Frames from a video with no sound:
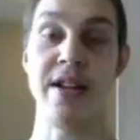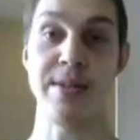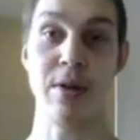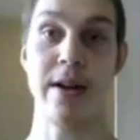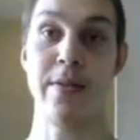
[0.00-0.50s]

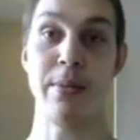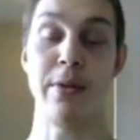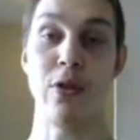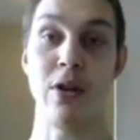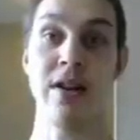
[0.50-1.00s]
It's
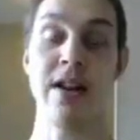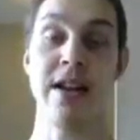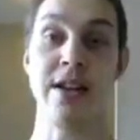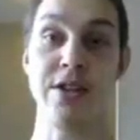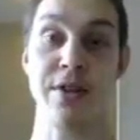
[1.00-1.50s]
profitable for
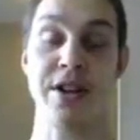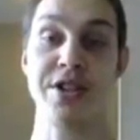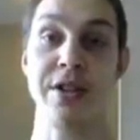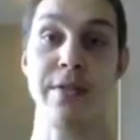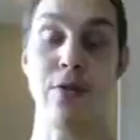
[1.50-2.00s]

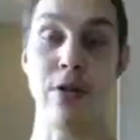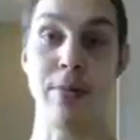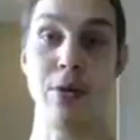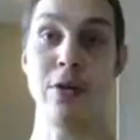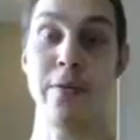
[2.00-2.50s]
instruction, for
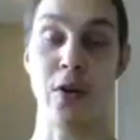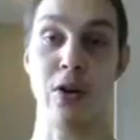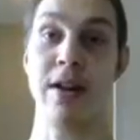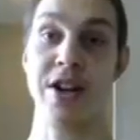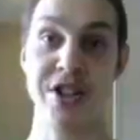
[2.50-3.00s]
reproof, for
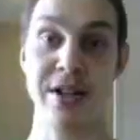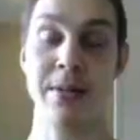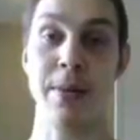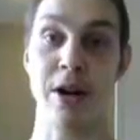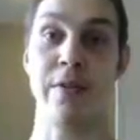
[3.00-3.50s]
correction.
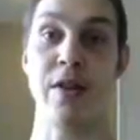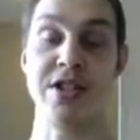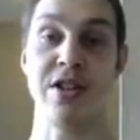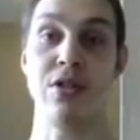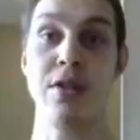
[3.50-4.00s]

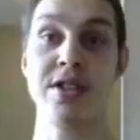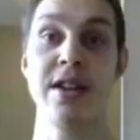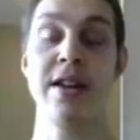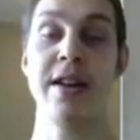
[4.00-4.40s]
Paraphrasing, of course.